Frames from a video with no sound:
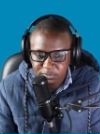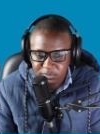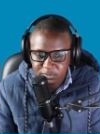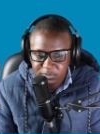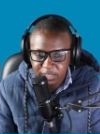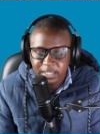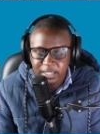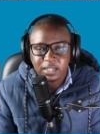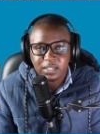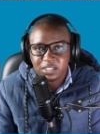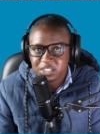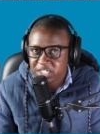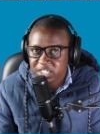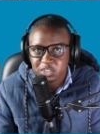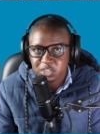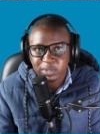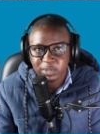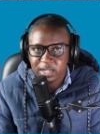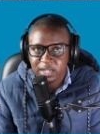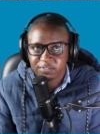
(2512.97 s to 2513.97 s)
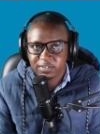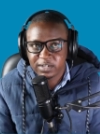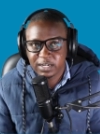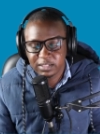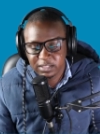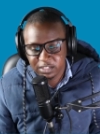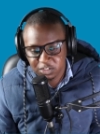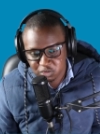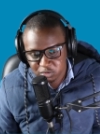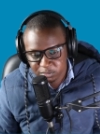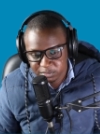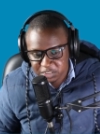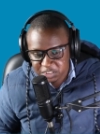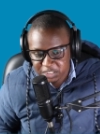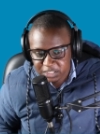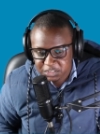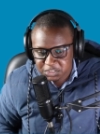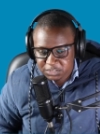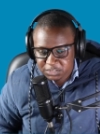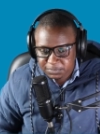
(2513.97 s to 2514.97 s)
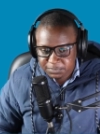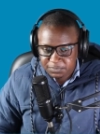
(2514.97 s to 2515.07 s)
and then change whatever that needs to be changed.